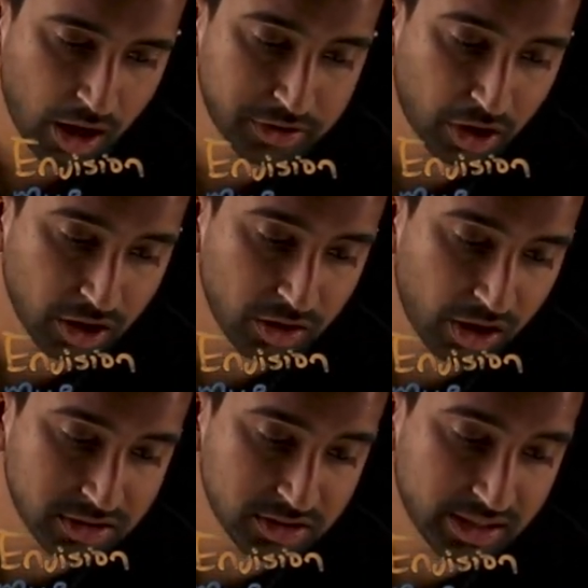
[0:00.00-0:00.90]
A dark
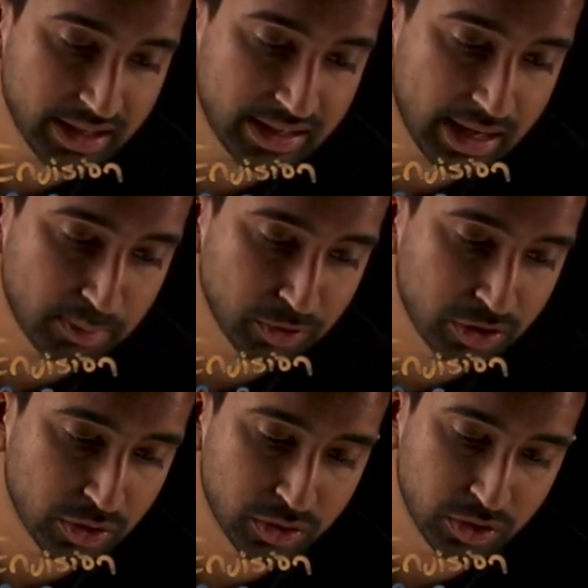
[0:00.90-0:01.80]
launch is going to enable
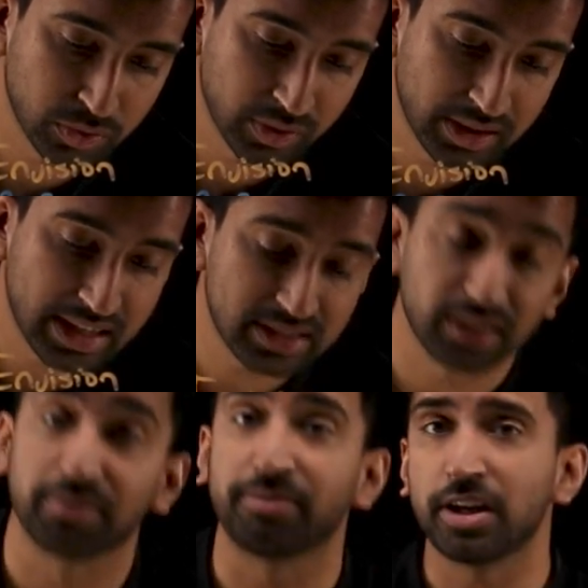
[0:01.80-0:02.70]
you to release
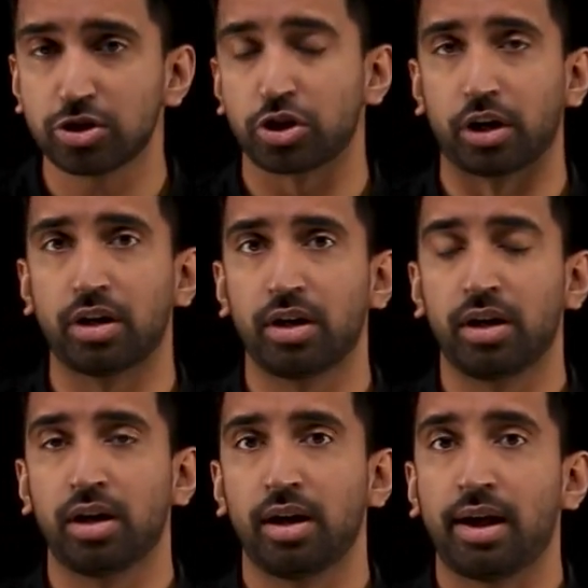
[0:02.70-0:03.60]
a feature
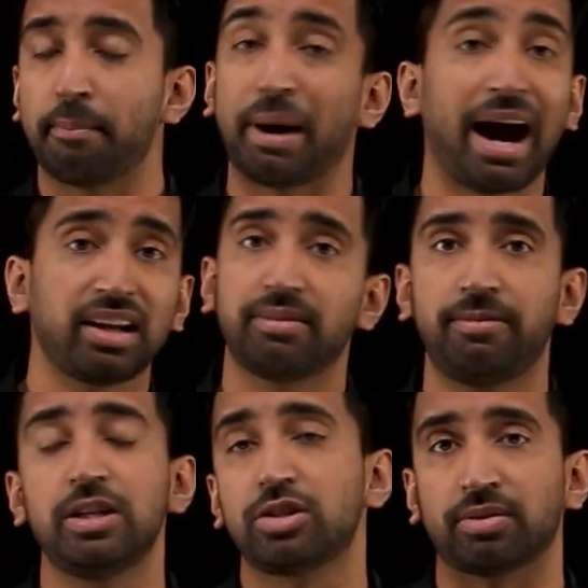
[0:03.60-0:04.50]
behind a
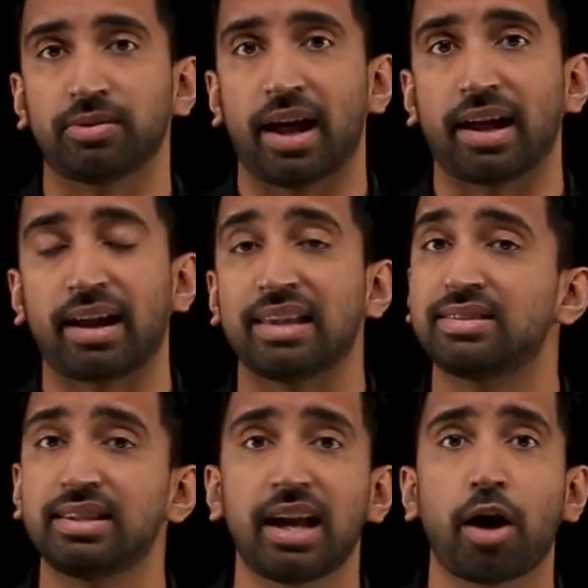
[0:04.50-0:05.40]
feature flag
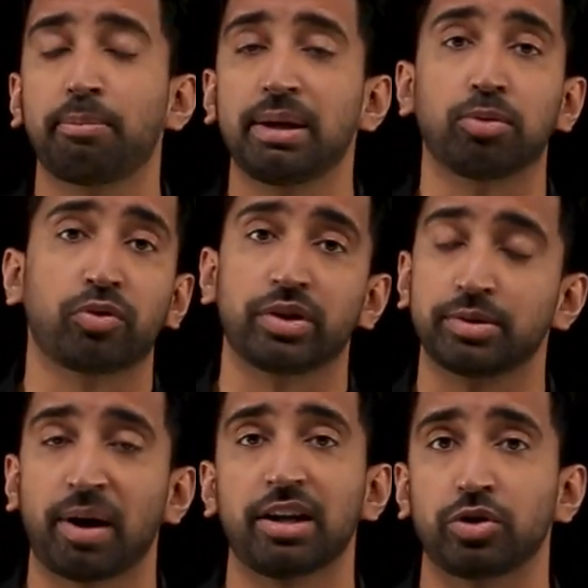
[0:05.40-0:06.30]
and see how people
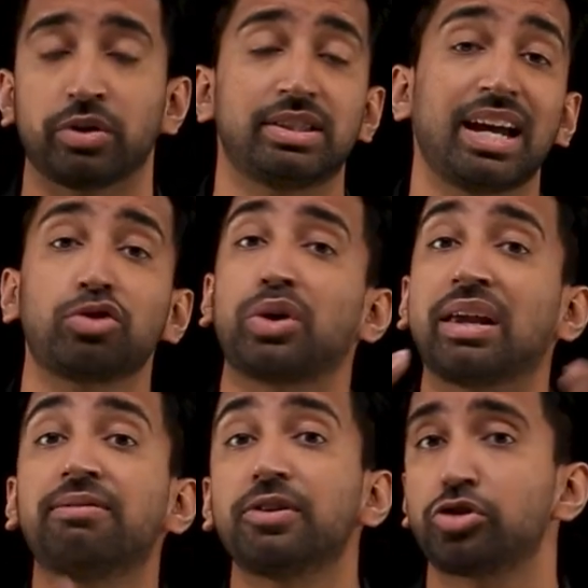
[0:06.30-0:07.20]
respond to it, see how your
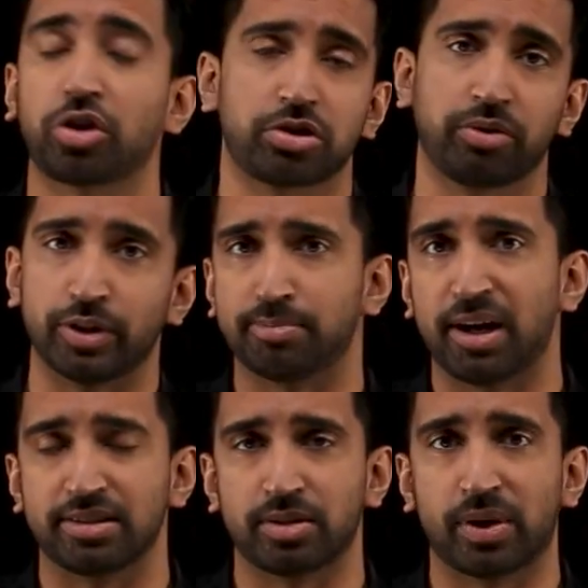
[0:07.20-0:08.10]
infrastructure
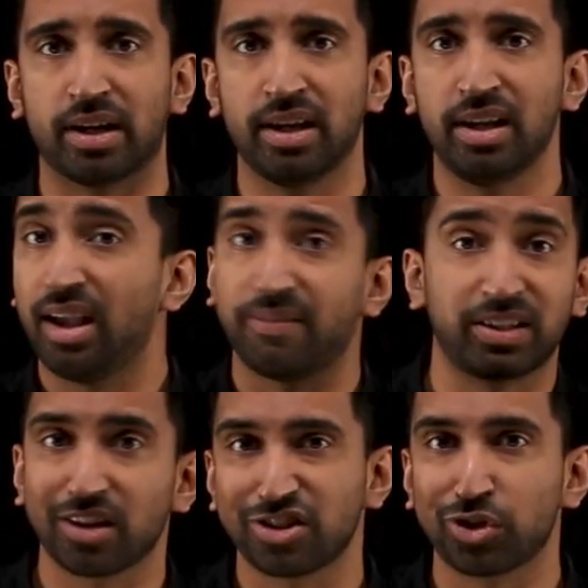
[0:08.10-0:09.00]
responds to it. If
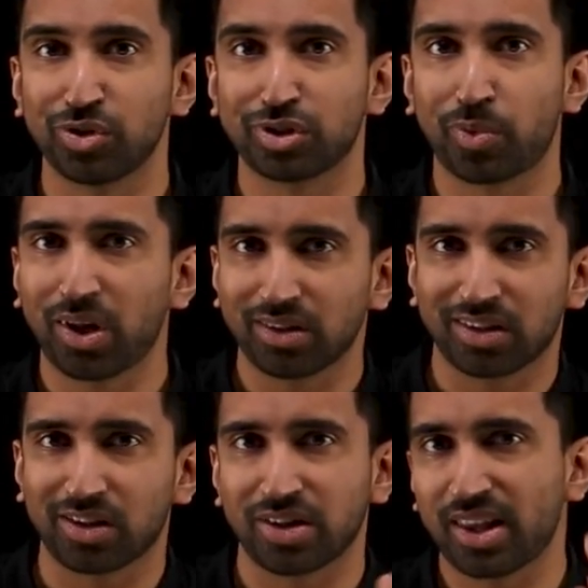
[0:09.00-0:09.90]
it doesn't do so well,
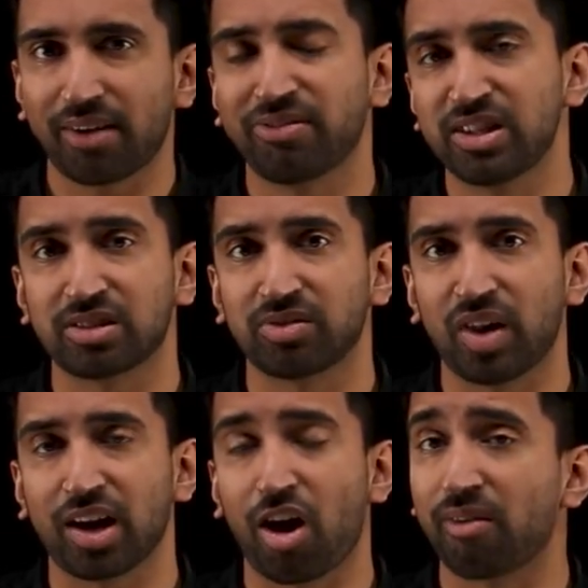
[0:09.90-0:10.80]
turn that feature
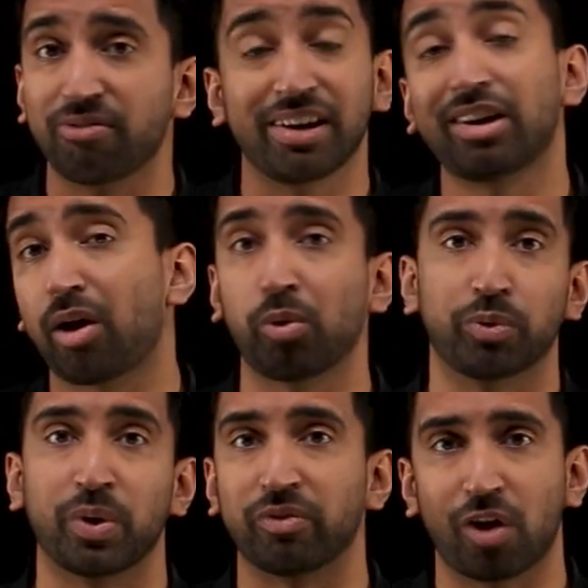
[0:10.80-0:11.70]
flag off, figure out
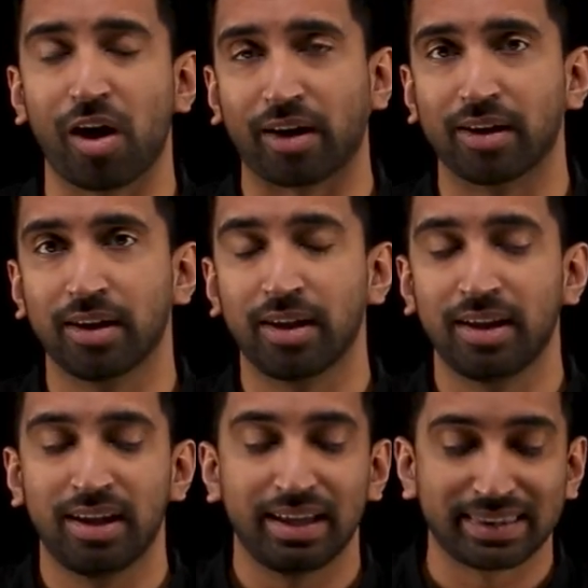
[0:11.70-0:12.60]
what went wrong.
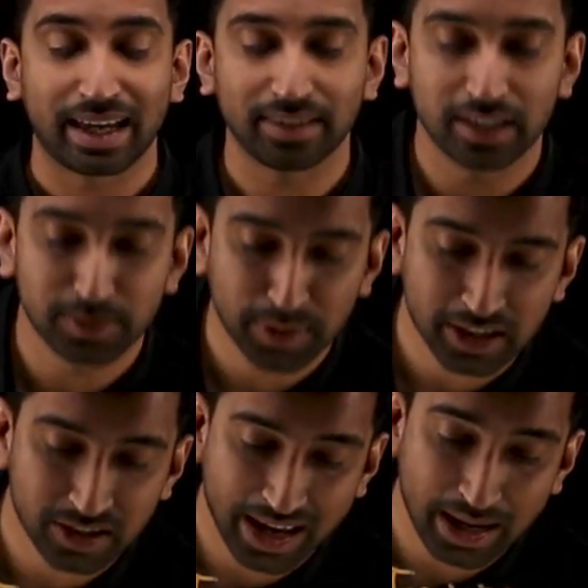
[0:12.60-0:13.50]
That leads me
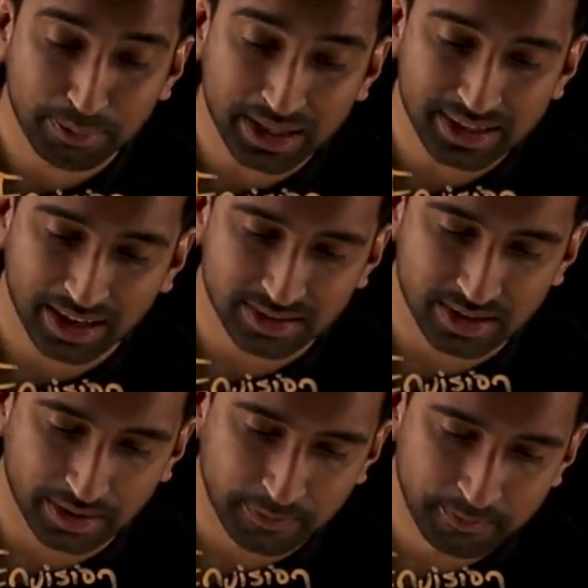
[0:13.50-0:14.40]
into A-B
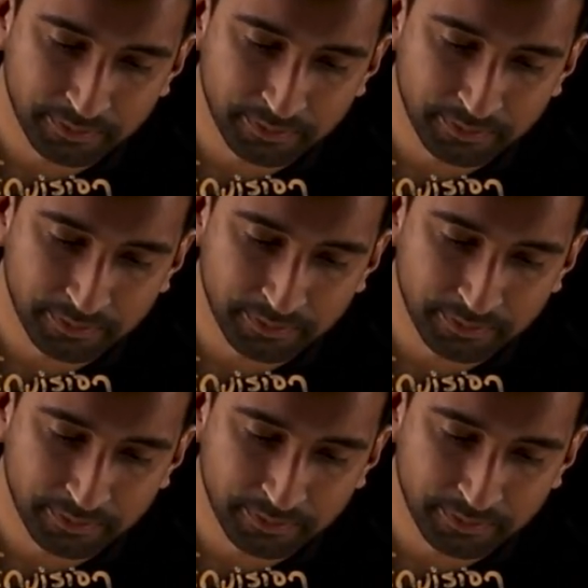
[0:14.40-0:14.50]
testing.